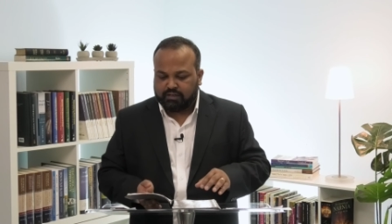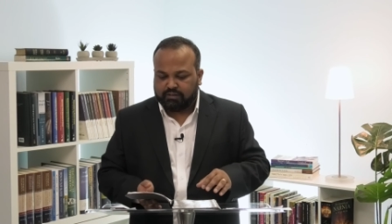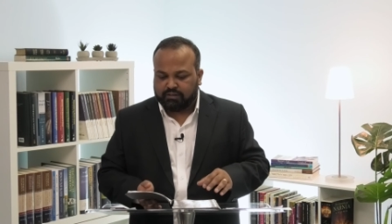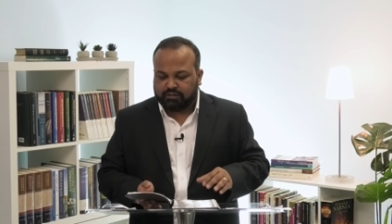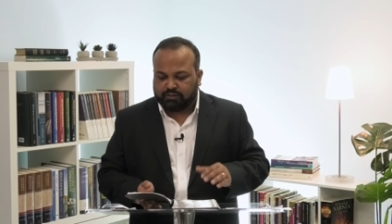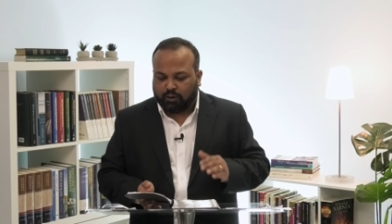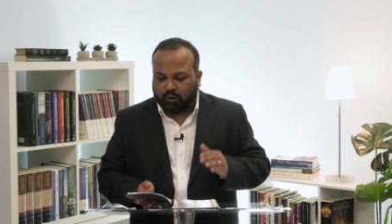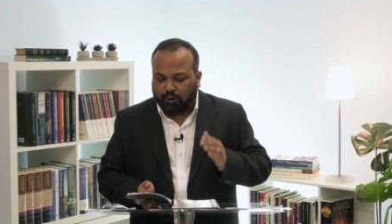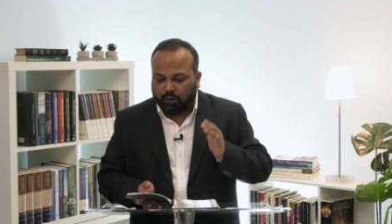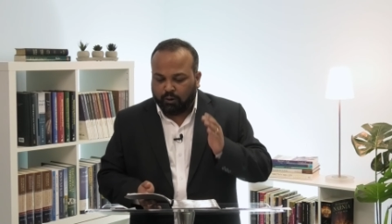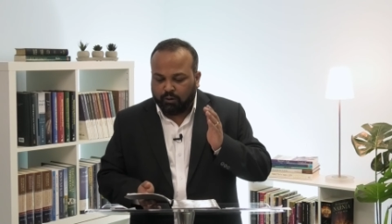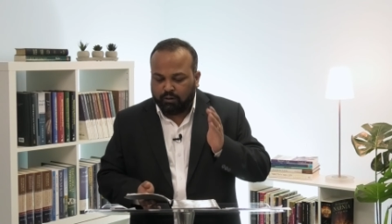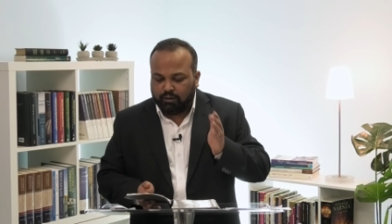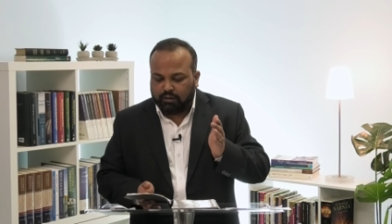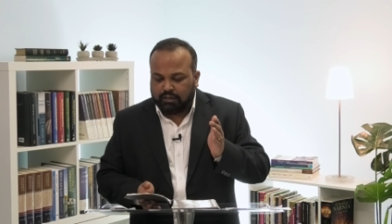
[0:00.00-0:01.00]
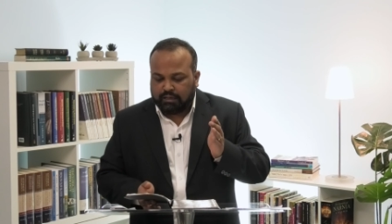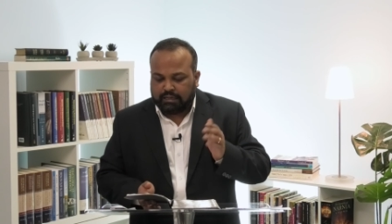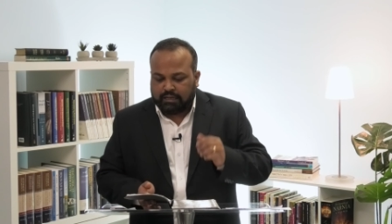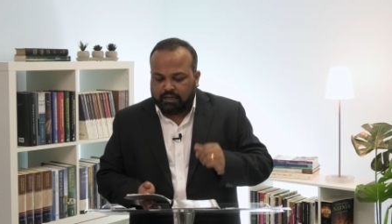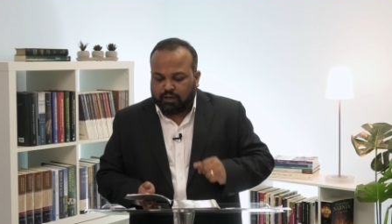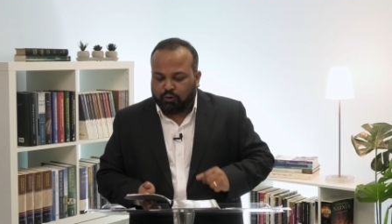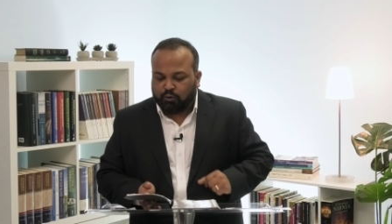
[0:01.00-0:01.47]
There's all
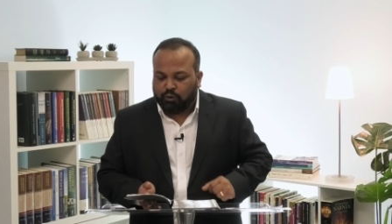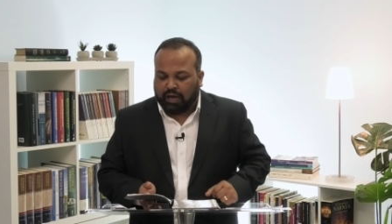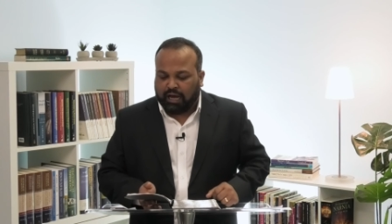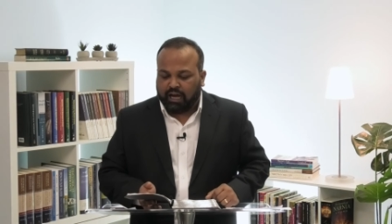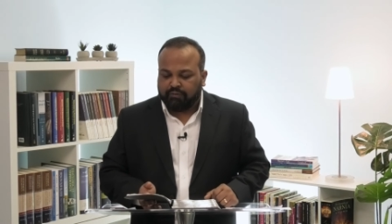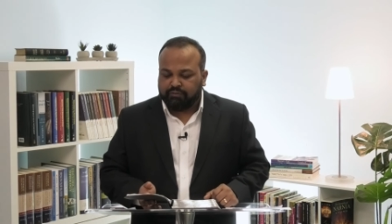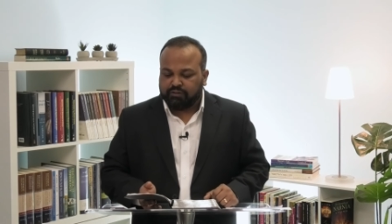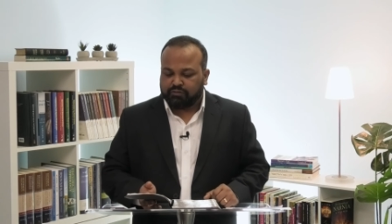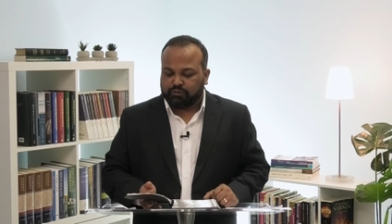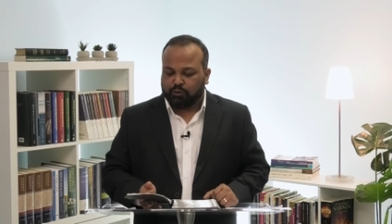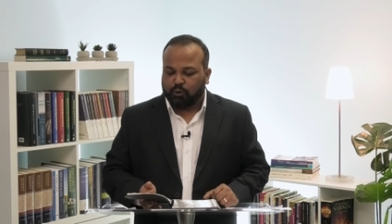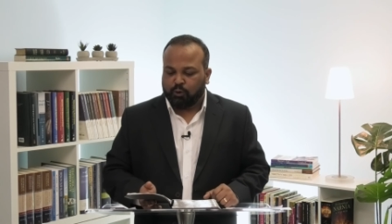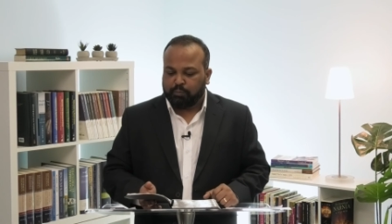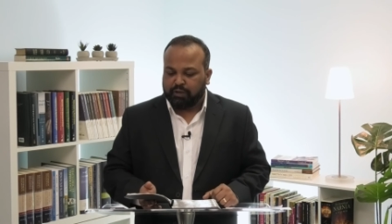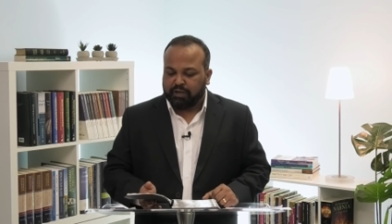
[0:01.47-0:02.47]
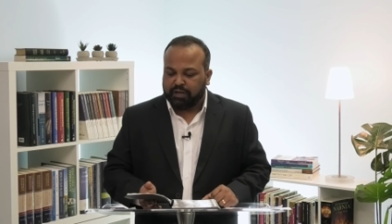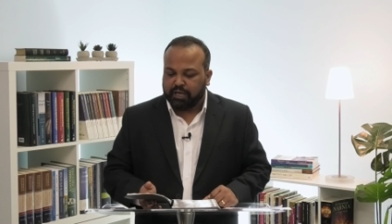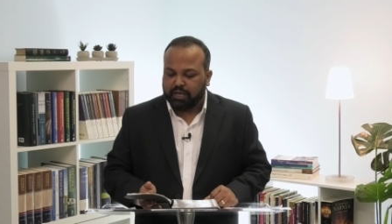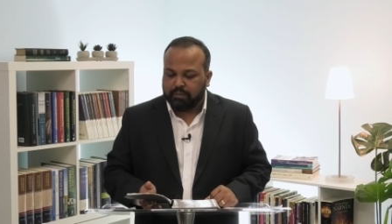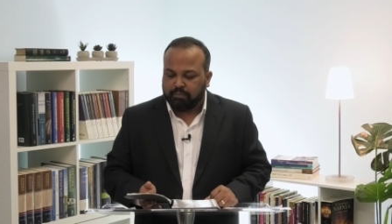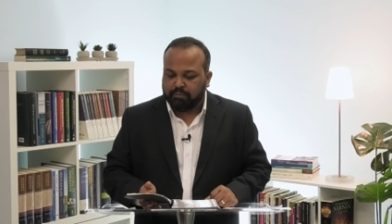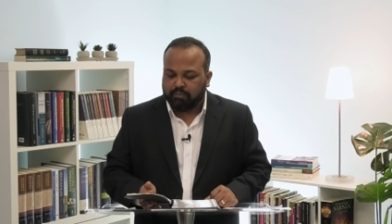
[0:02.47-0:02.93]
who have this hope in
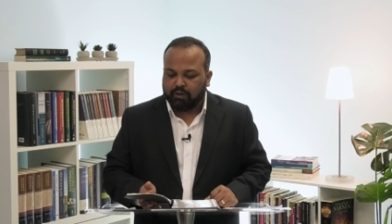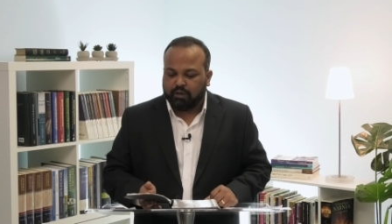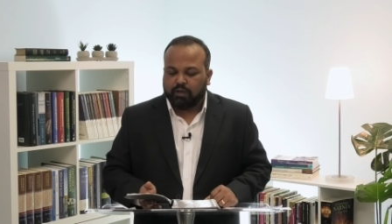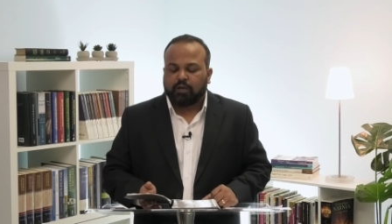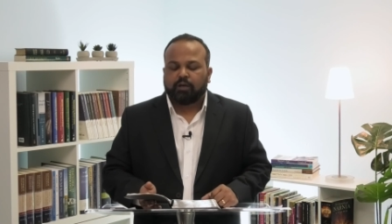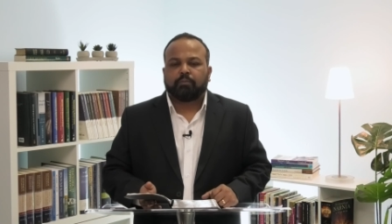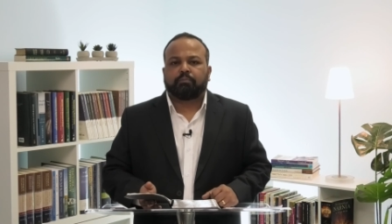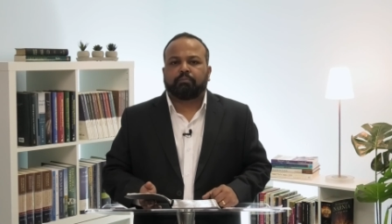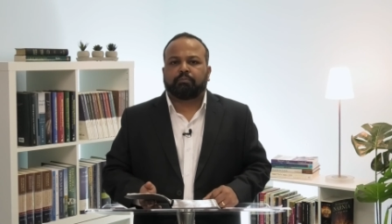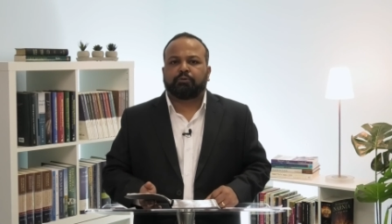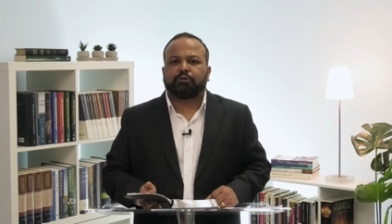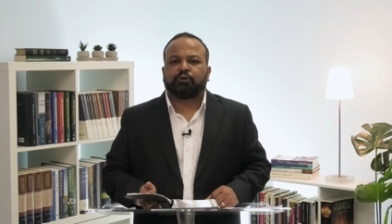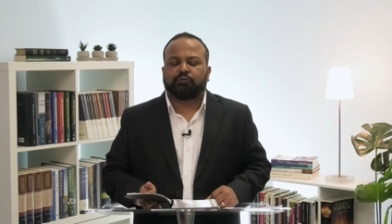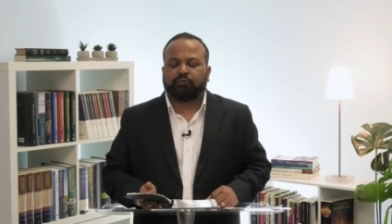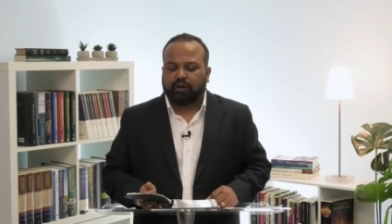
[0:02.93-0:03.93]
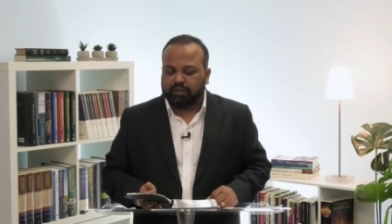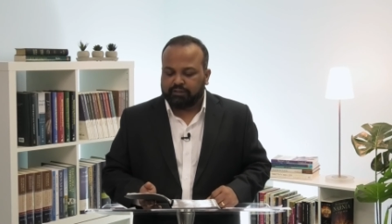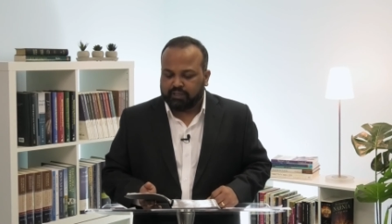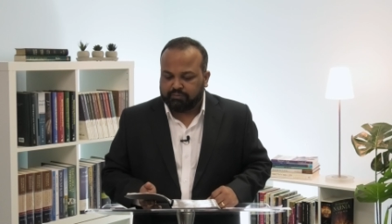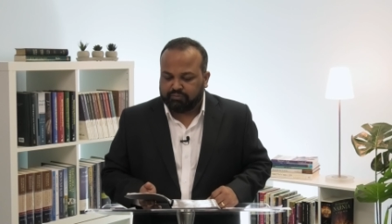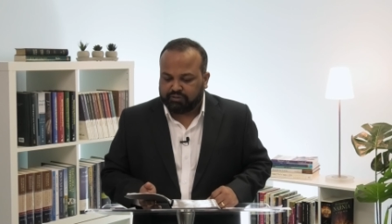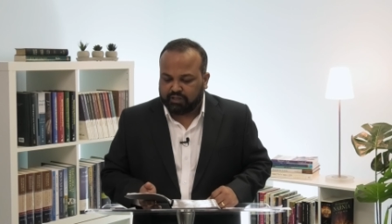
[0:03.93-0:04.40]
Him purify
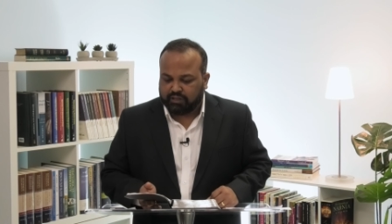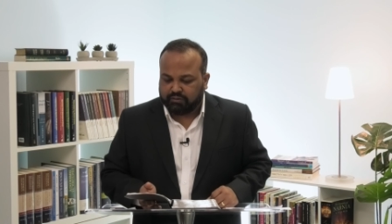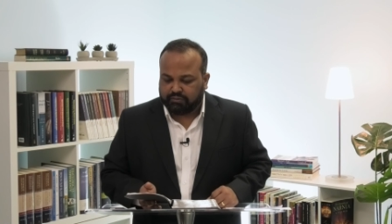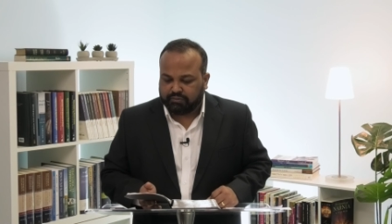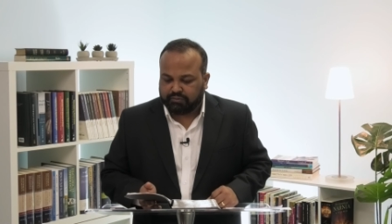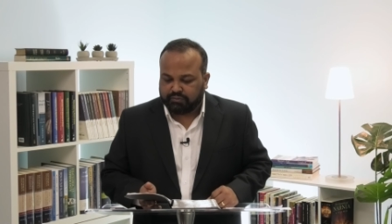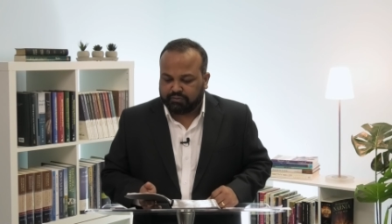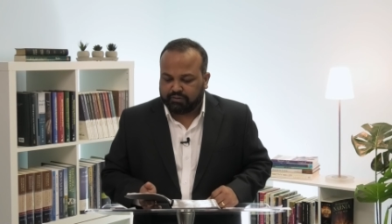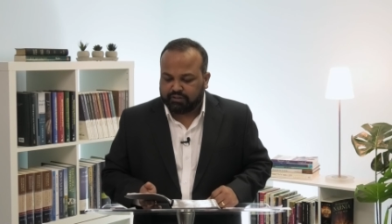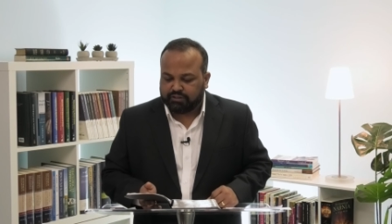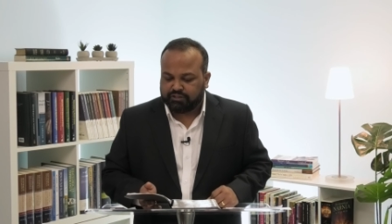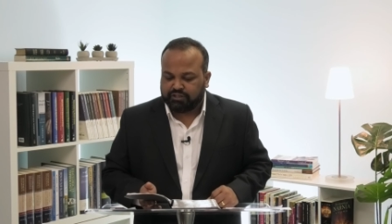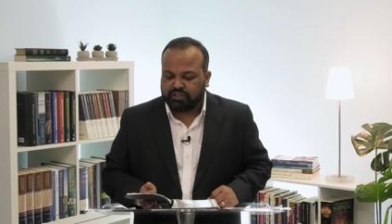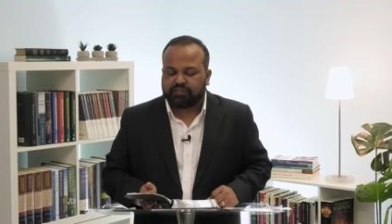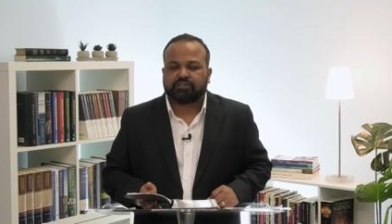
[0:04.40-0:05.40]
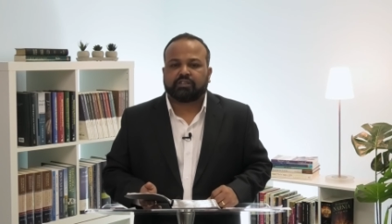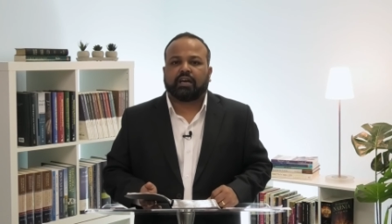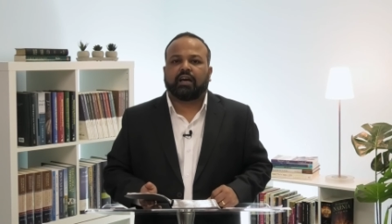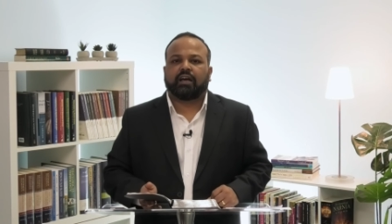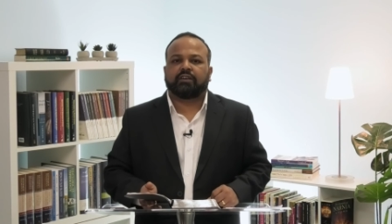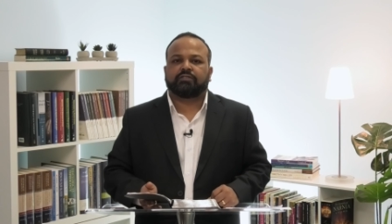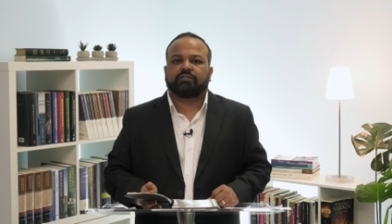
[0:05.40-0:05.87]
themselves just
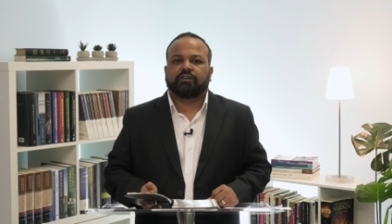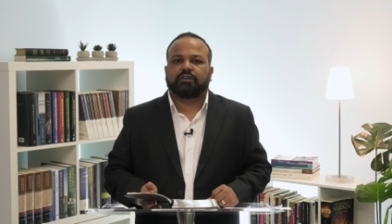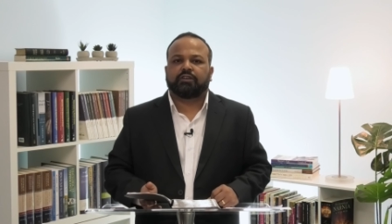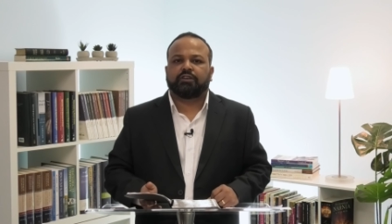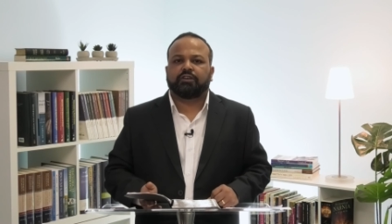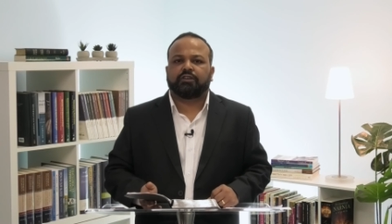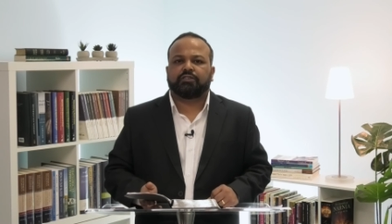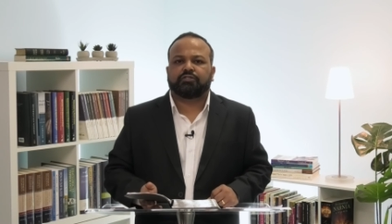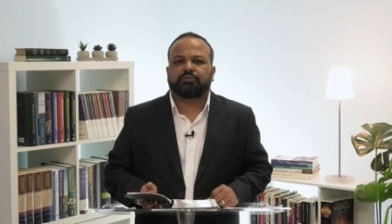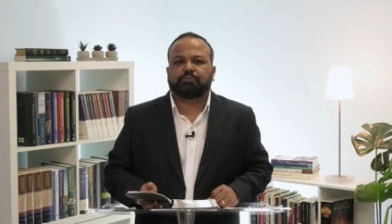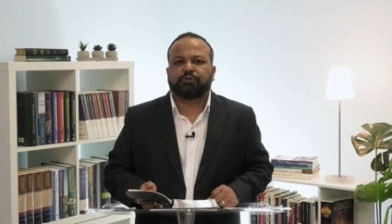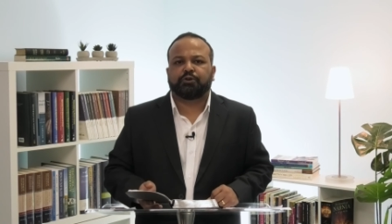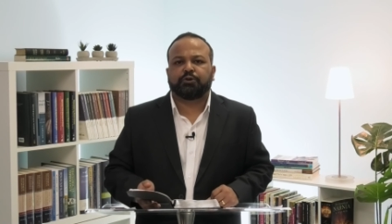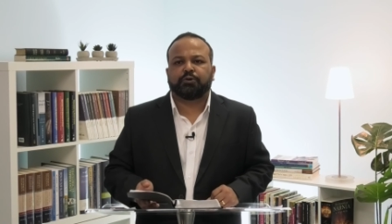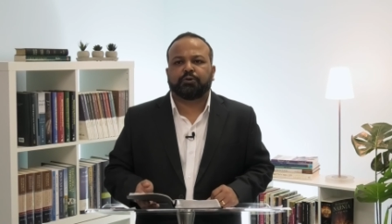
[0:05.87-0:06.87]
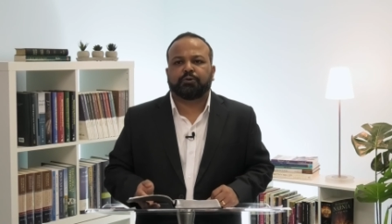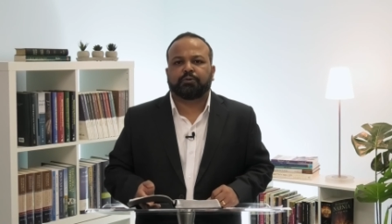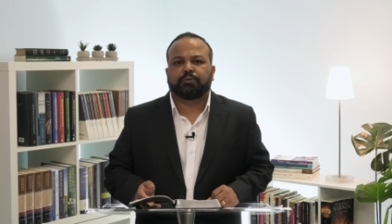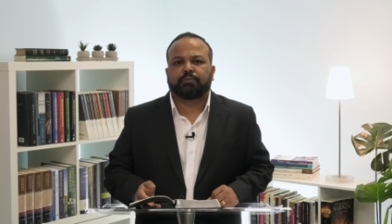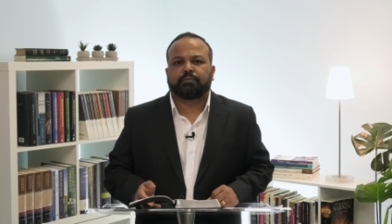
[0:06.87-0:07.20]
as He is pure